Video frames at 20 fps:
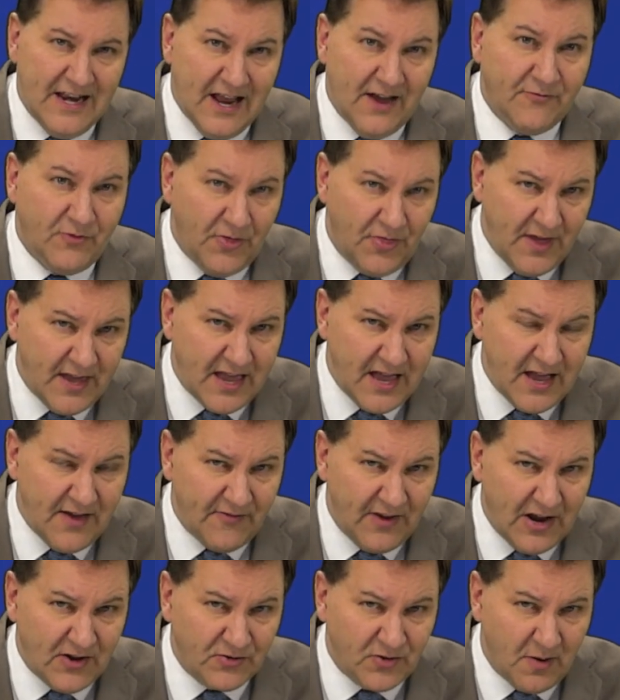Now, if you're thinking
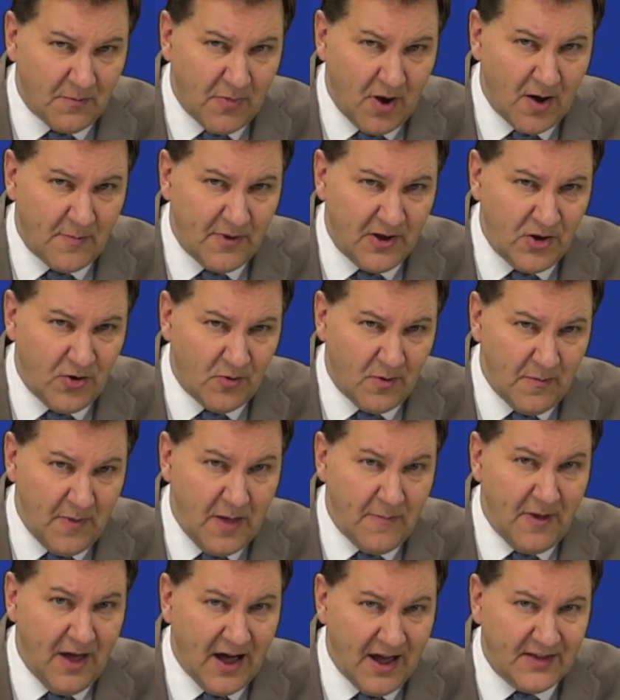of an outdoor barbecue or
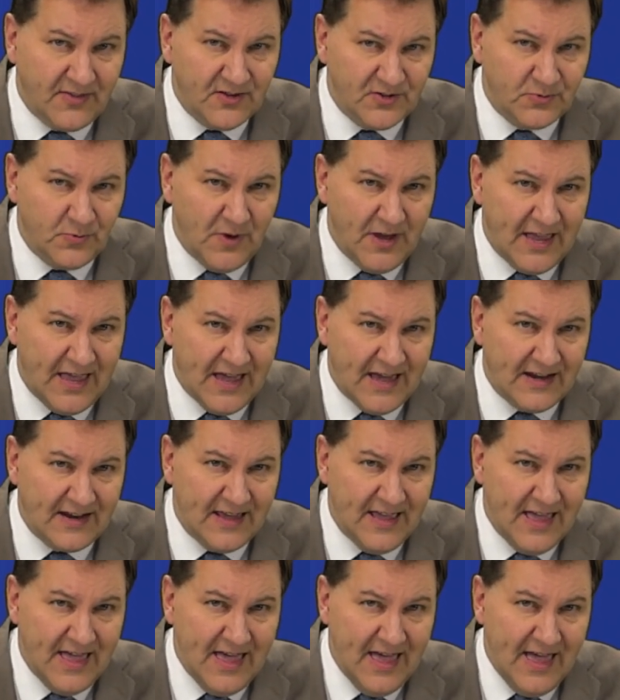maybe a hike this
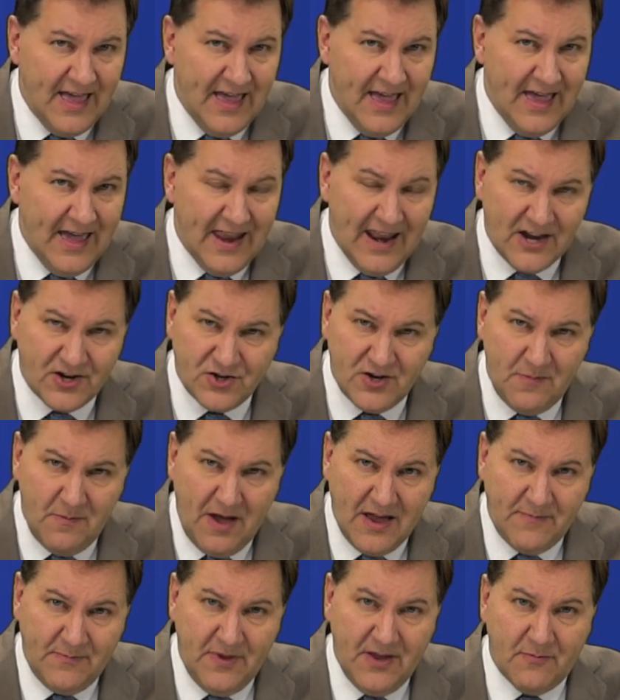weekend, it actually
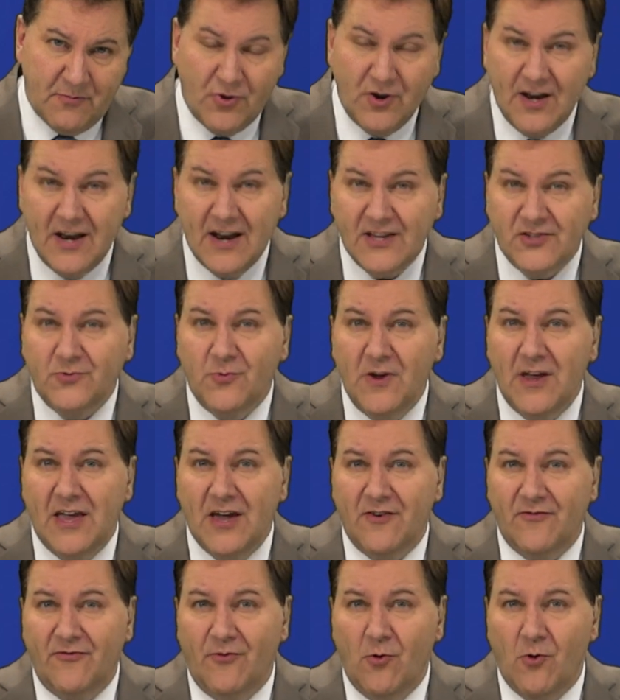might be a pretty nice
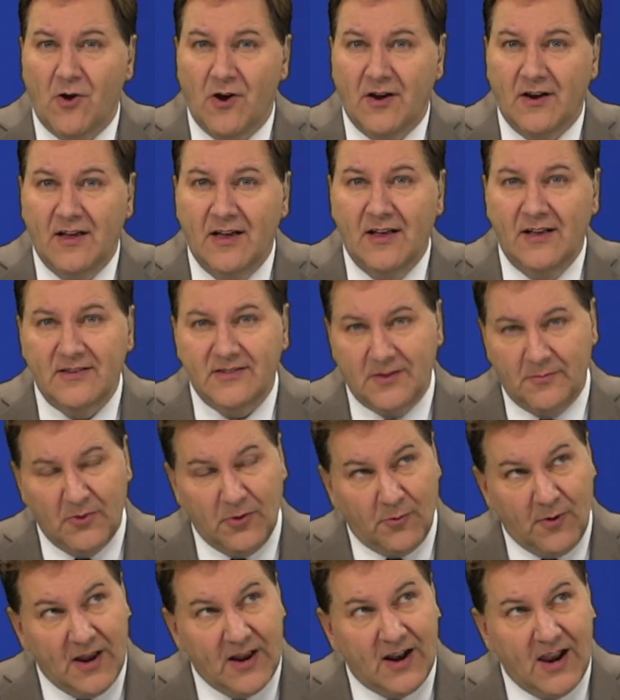weekend for it. Some
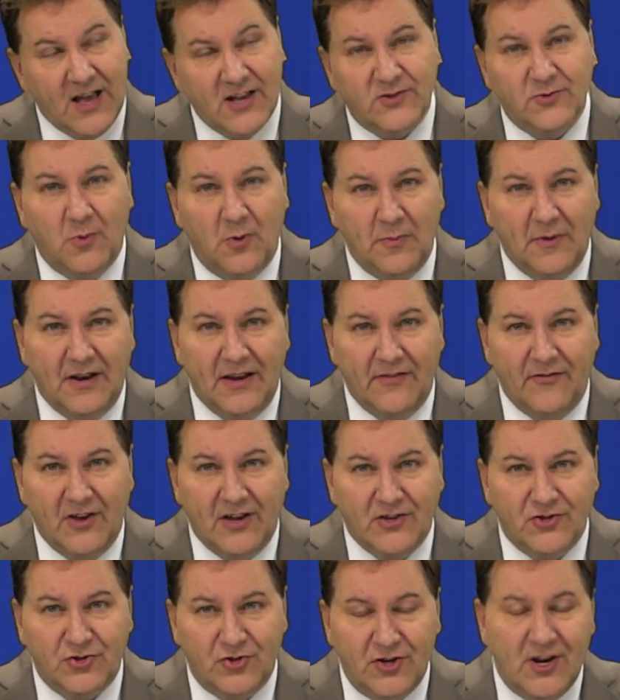of the rain clouds will be
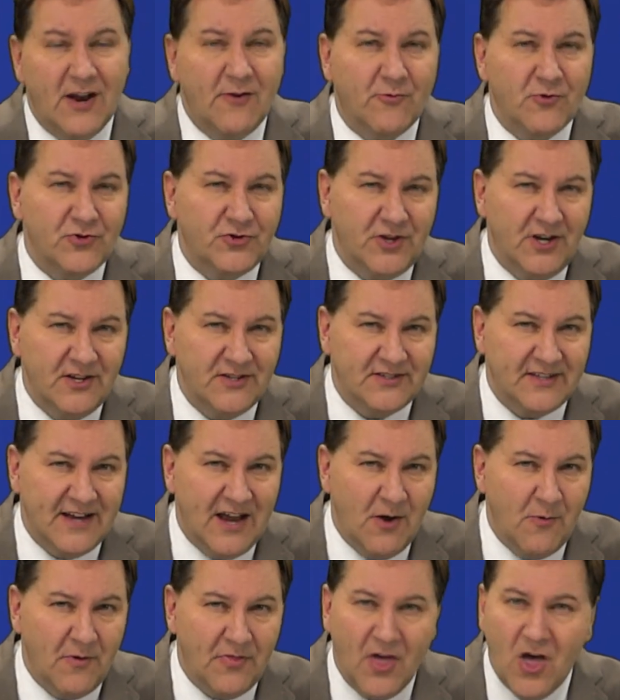leaving us. Jeannette Rocher is
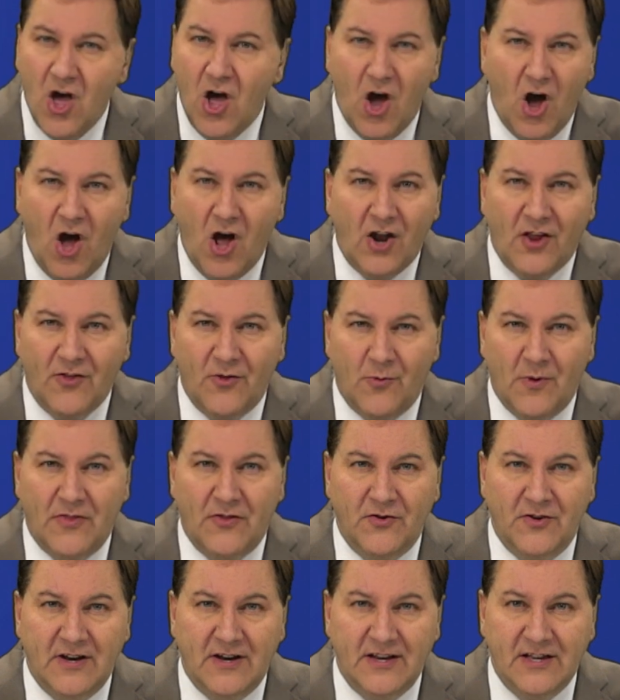in now with all of the
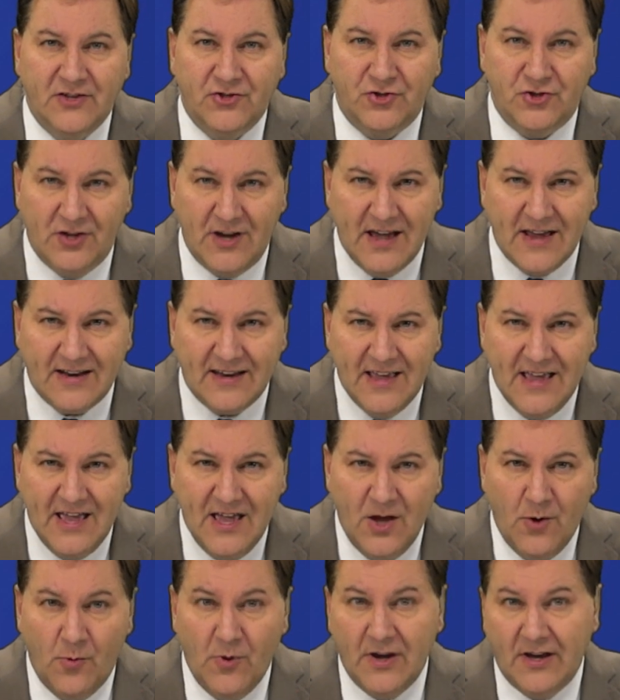weather details. Jeannette,
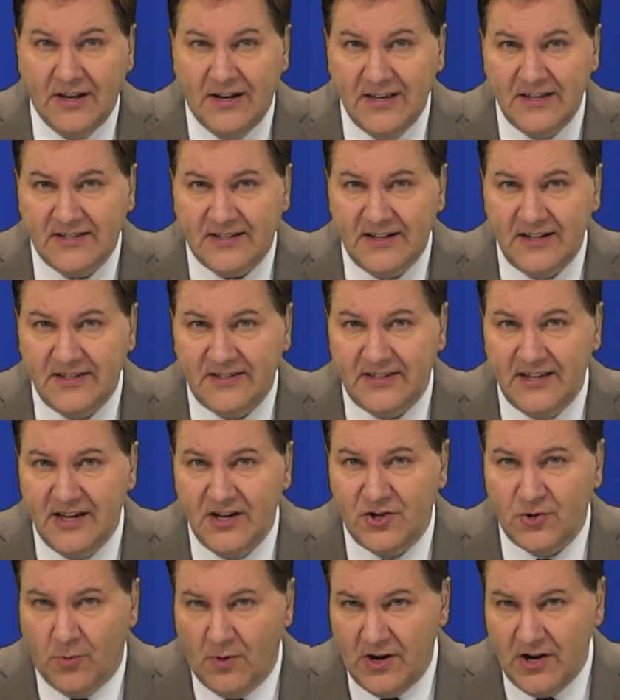we could easily
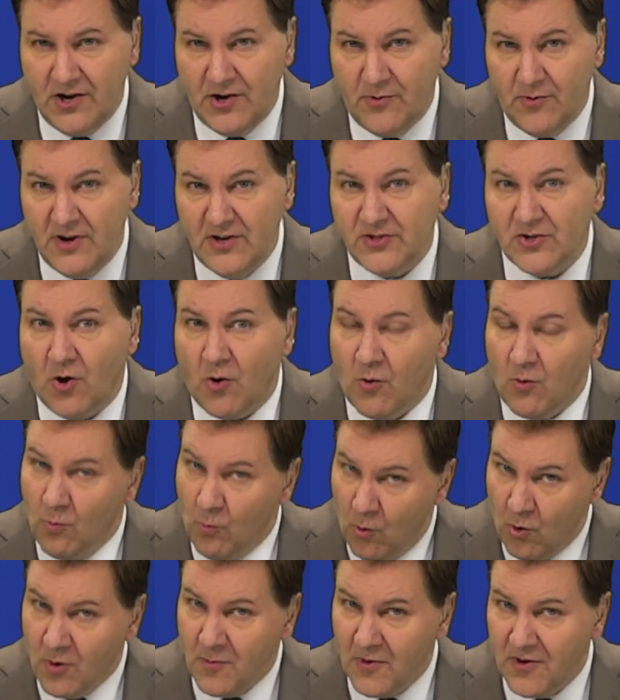see 20 degrees or
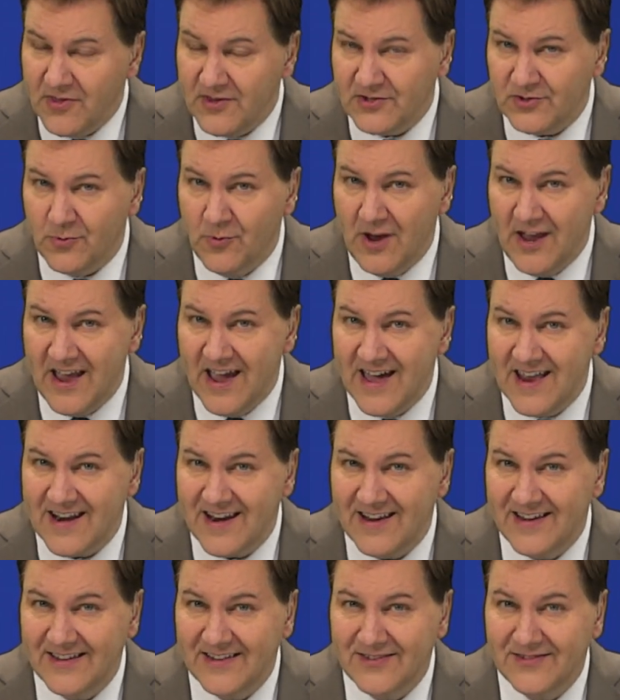warmer this weekend.